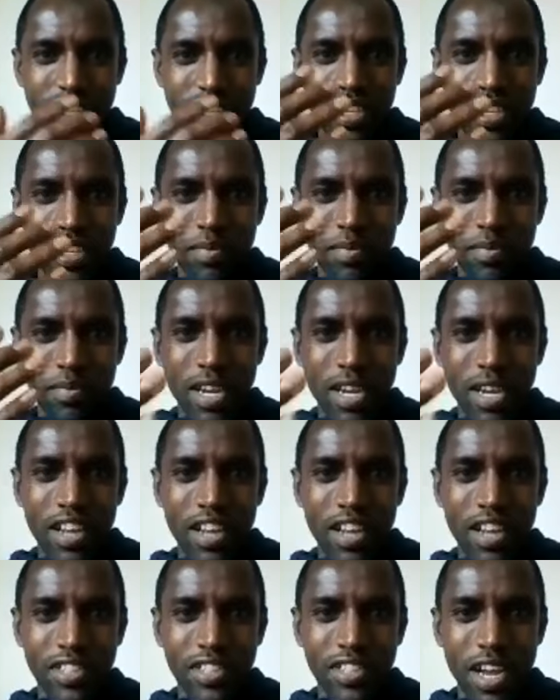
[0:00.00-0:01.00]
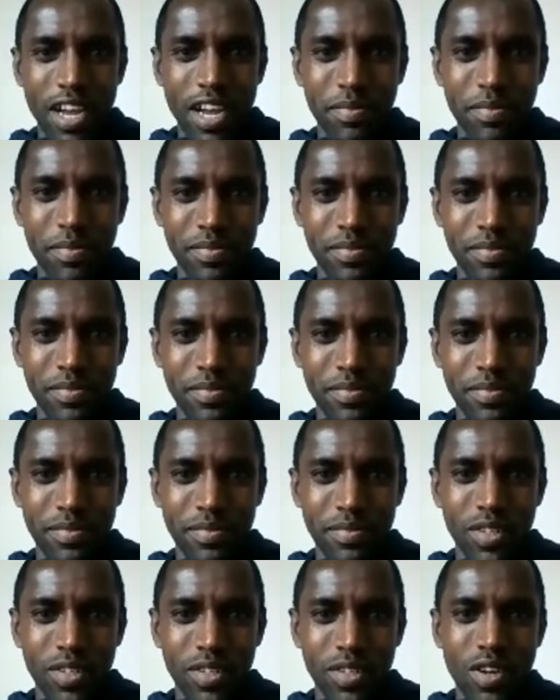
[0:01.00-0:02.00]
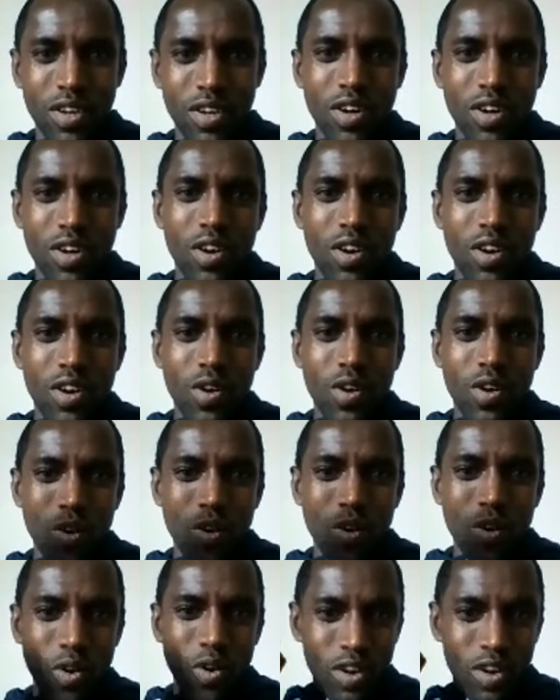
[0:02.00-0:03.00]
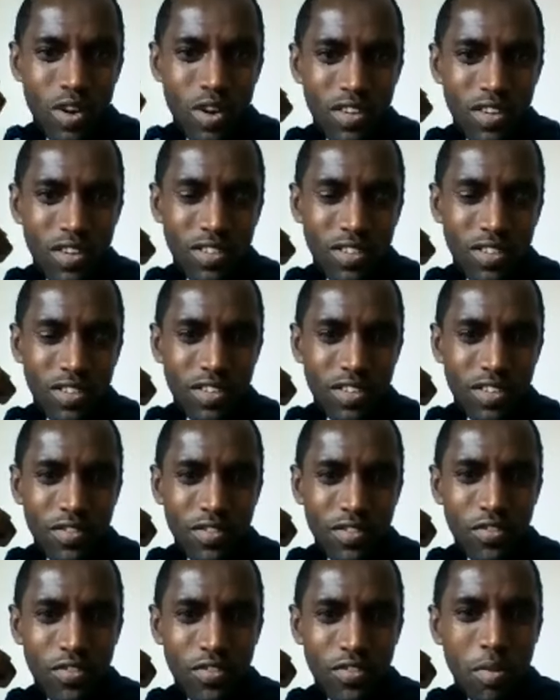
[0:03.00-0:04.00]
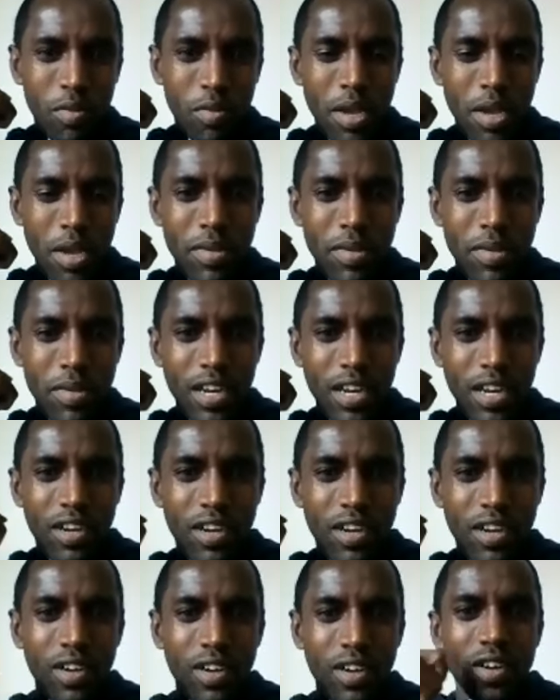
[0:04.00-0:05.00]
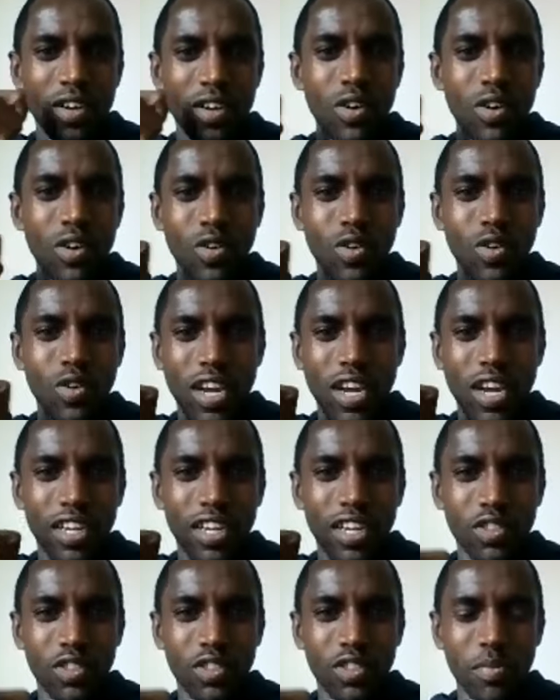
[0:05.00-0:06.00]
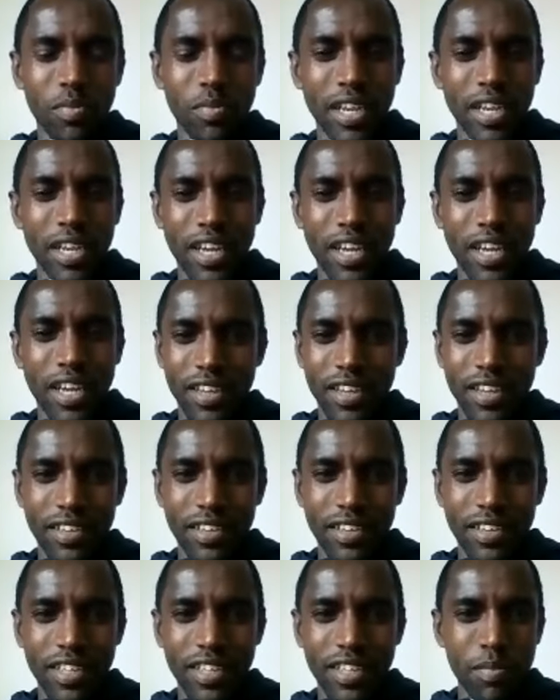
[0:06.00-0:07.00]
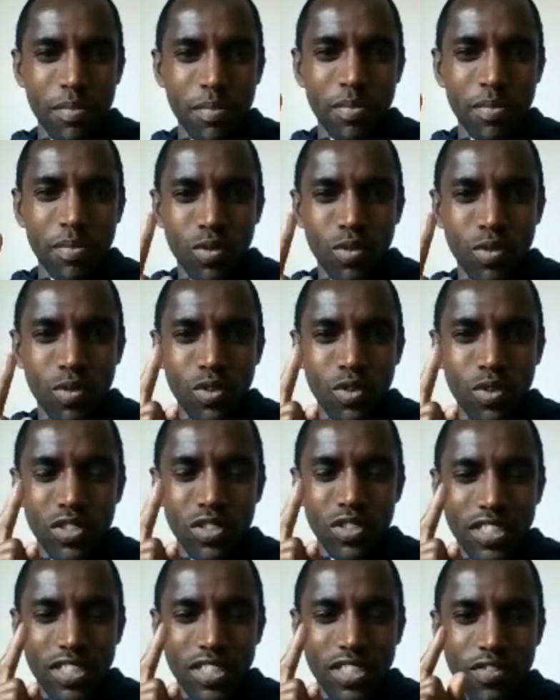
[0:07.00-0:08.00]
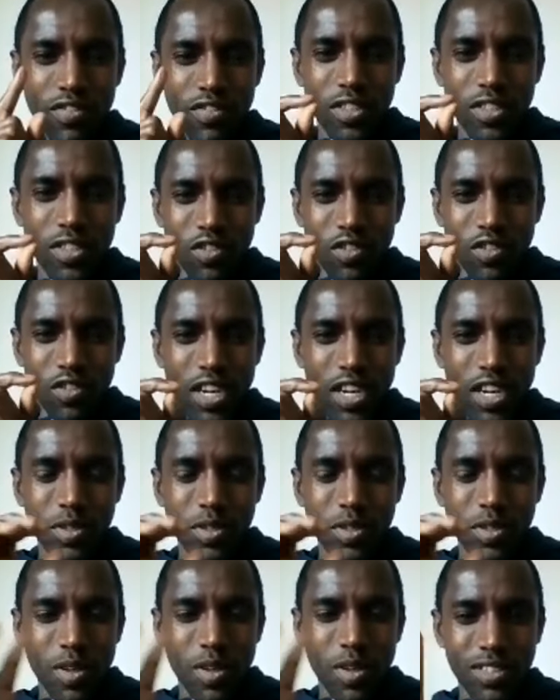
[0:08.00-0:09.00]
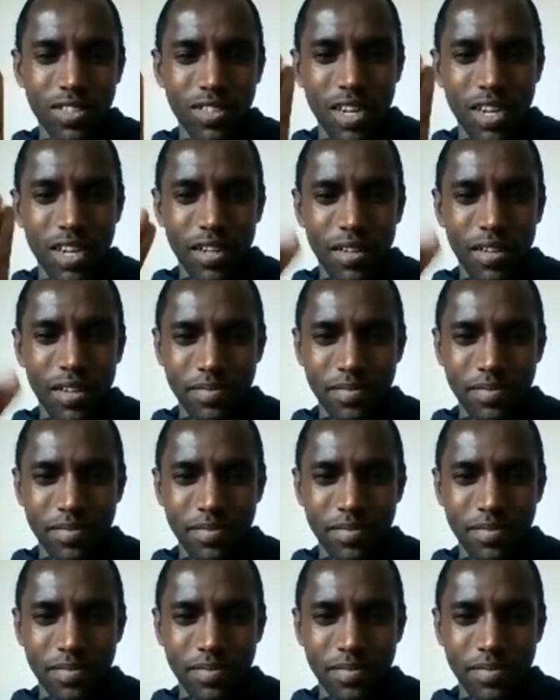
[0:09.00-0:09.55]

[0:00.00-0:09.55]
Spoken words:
in my left arm or from my back or hang it on my neck. There are people who don't see the face of Allah subhanahu wa ta'ala.